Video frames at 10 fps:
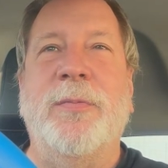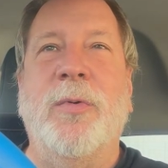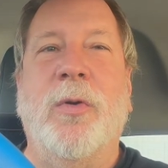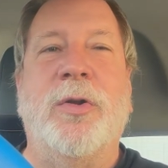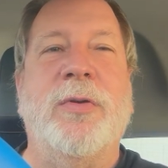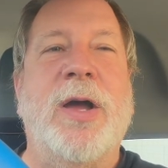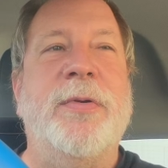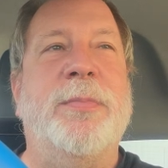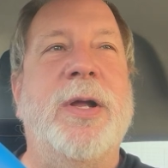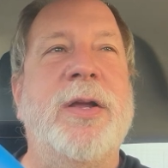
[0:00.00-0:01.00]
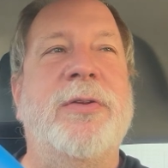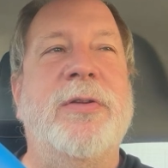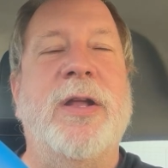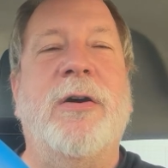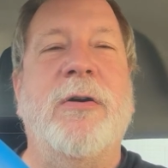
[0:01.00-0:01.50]
or drive in places
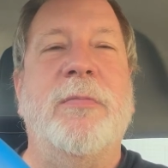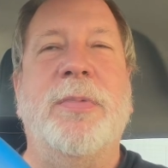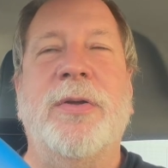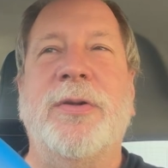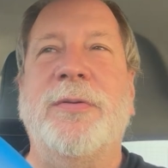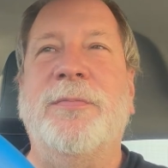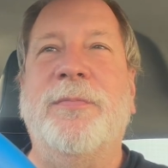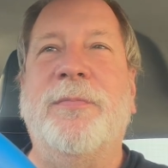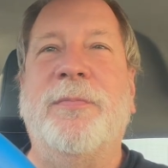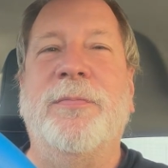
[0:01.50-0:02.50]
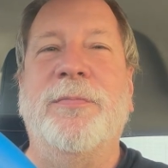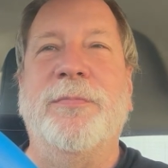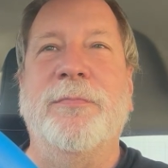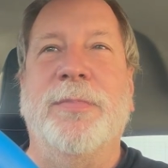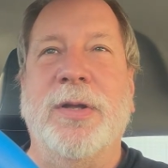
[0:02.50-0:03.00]
that aren't busy.
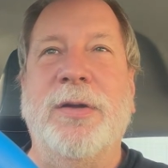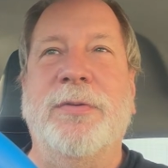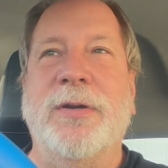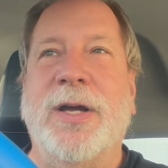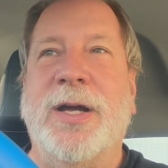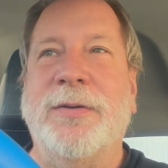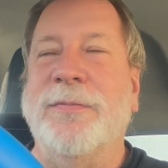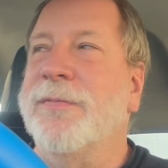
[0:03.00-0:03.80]
Believe it or not,